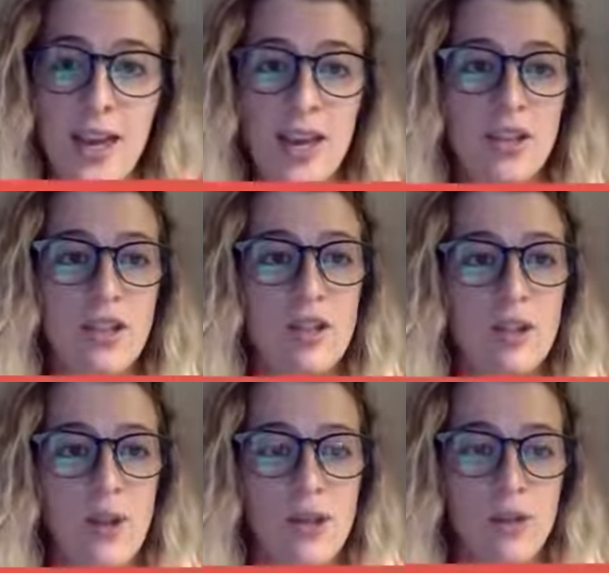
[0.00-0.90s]
and just
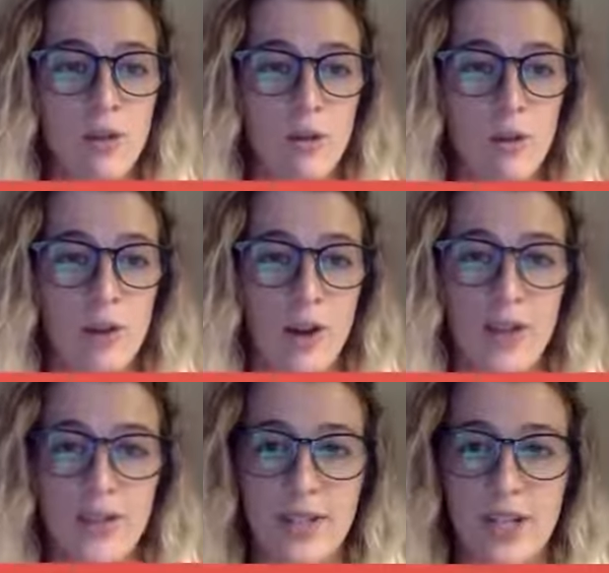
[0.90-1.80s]
creates a group
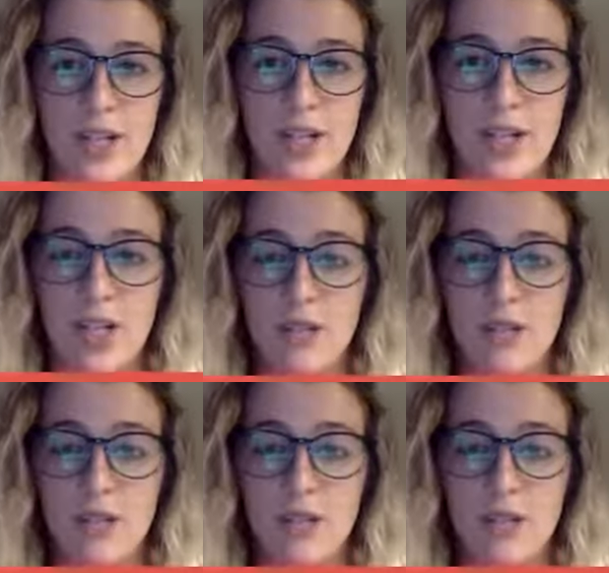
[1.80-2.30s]
conversation.